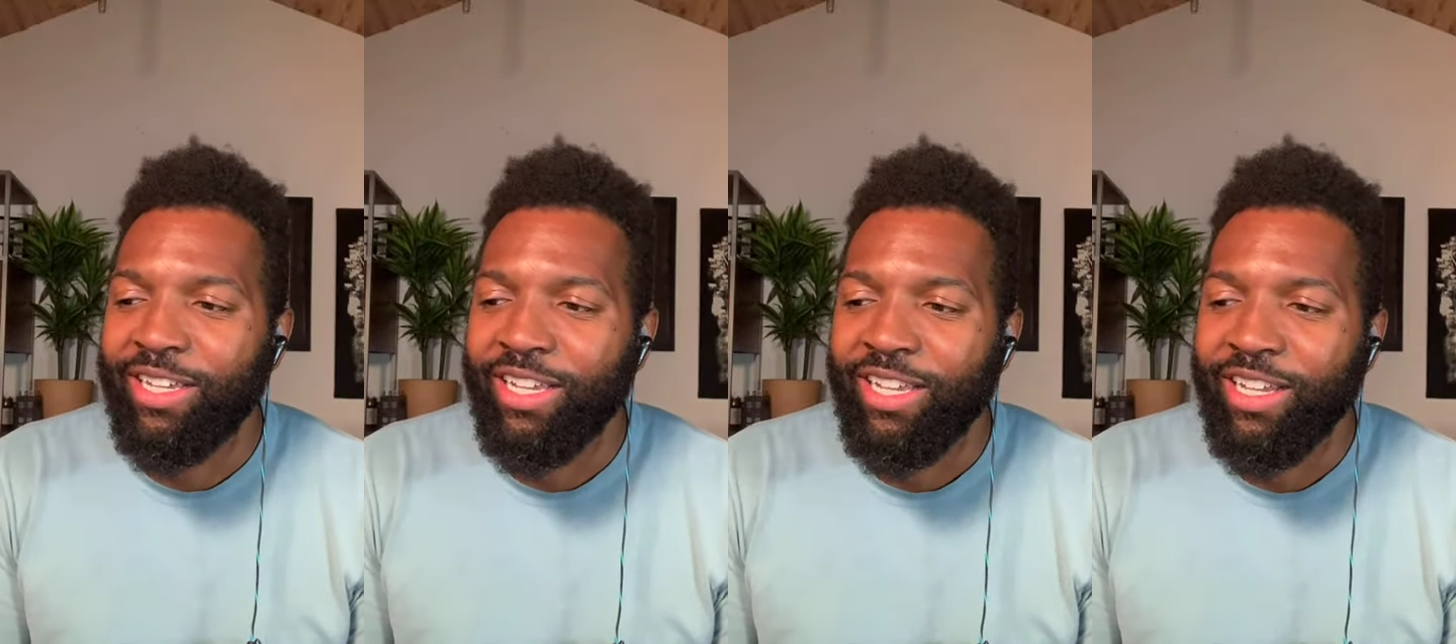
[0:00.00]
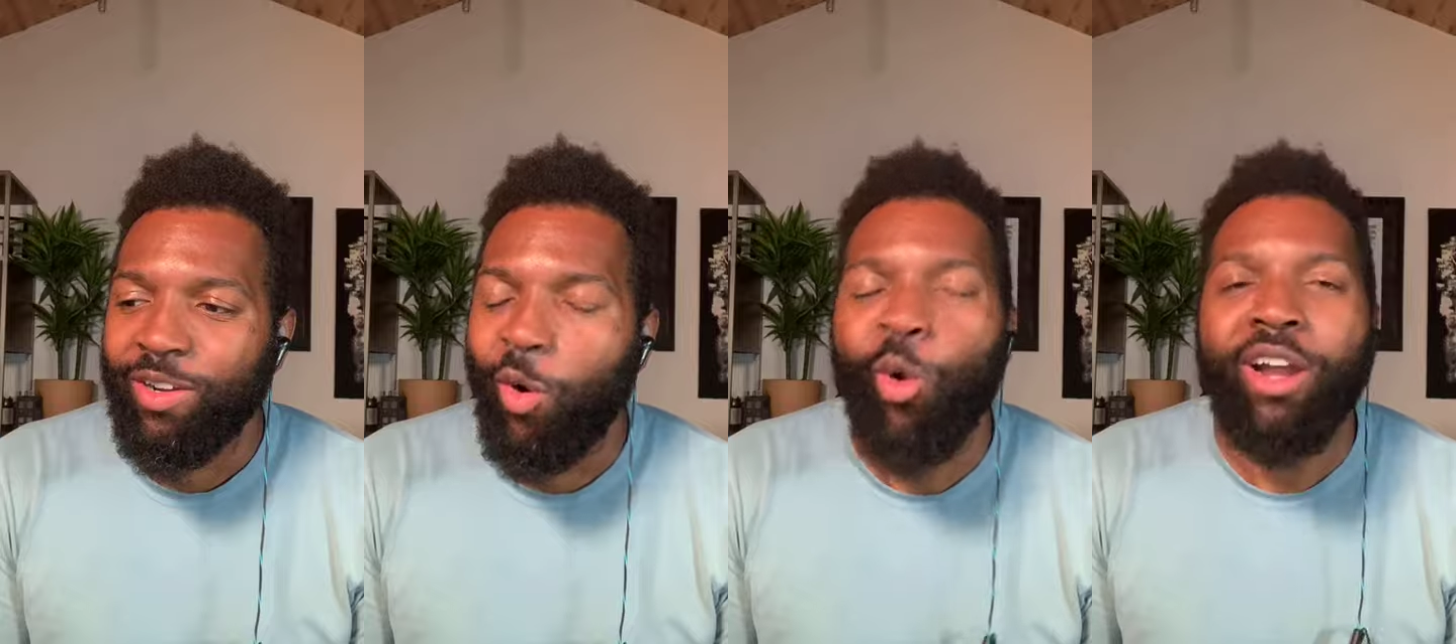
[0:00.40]
you know, to
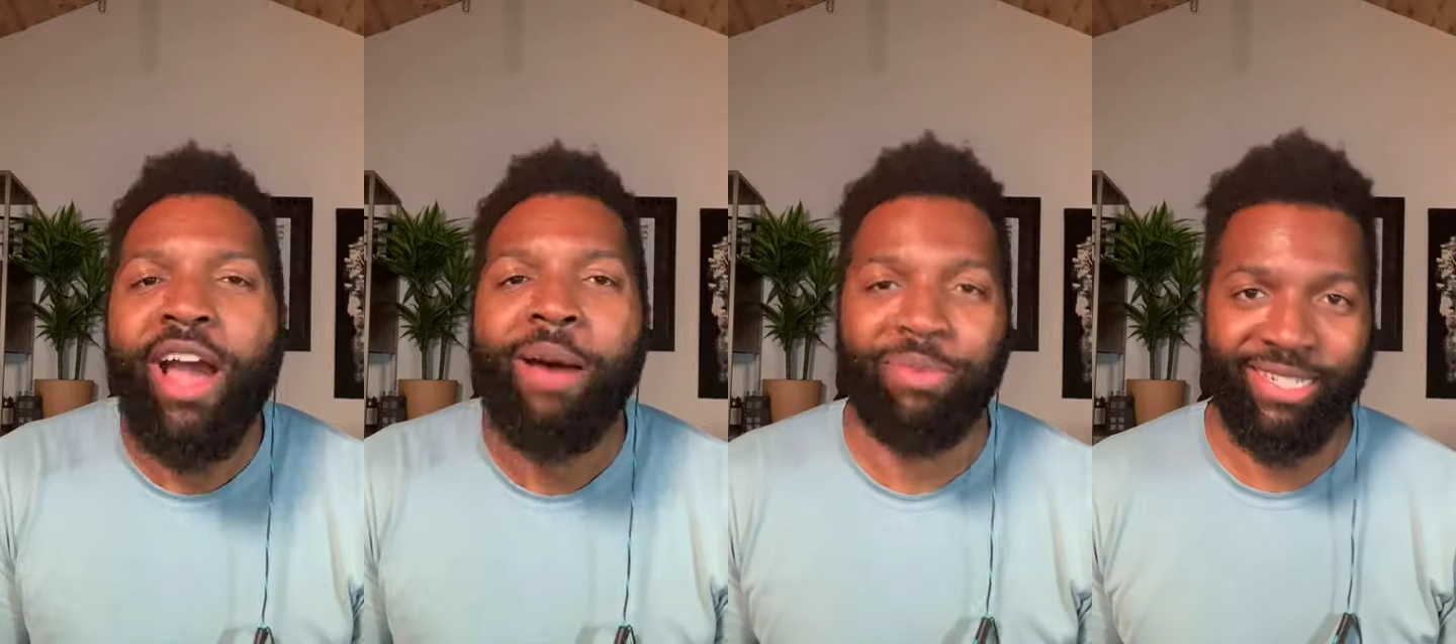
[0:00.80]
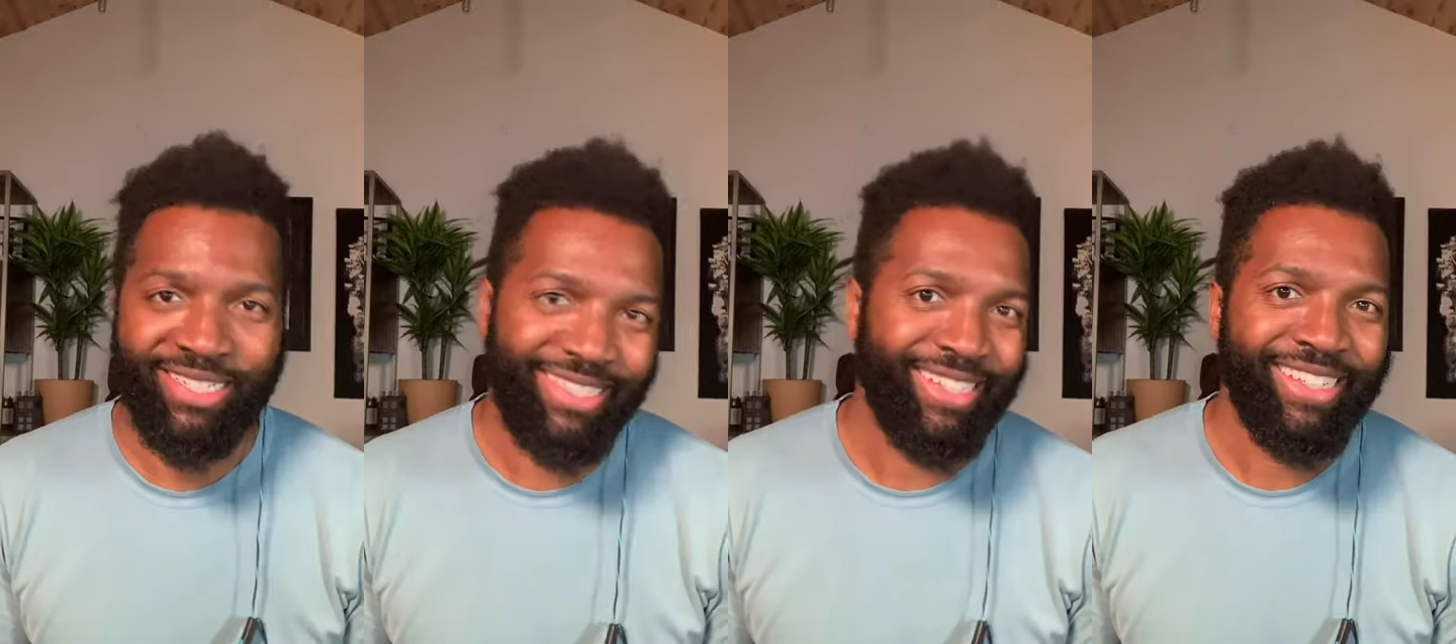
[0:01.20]
borrow some language from the
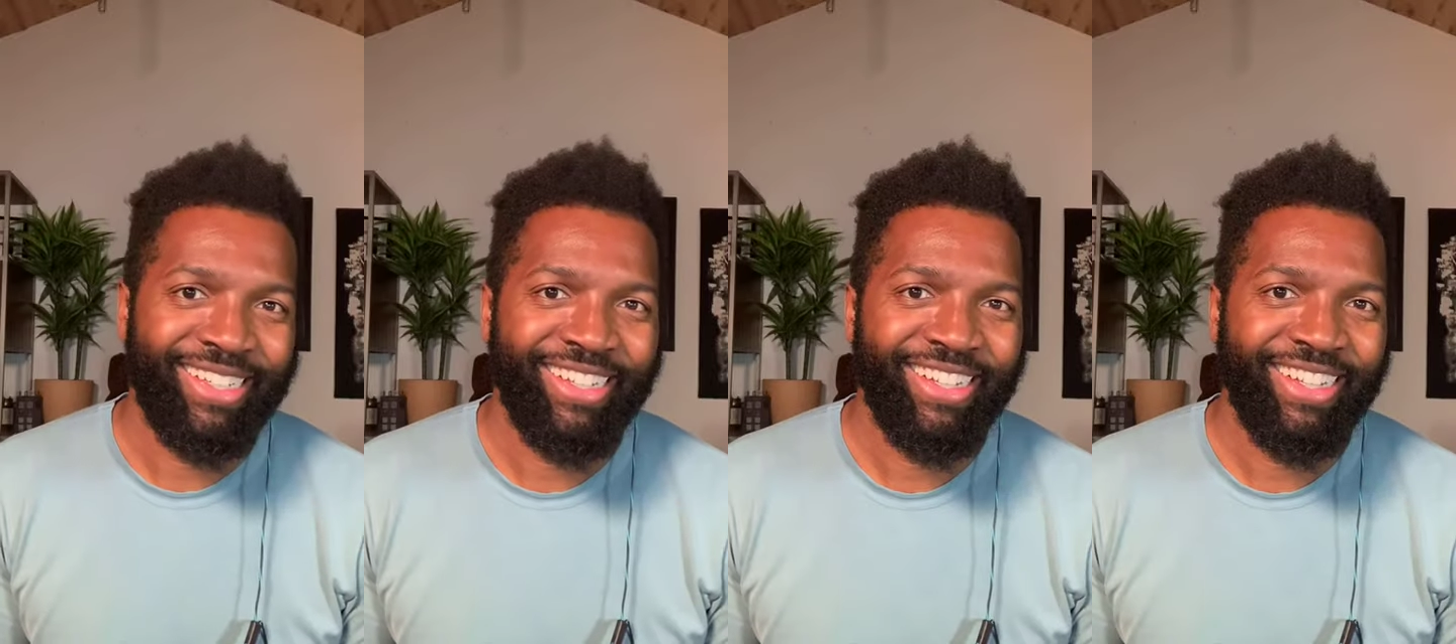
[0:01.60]
business world.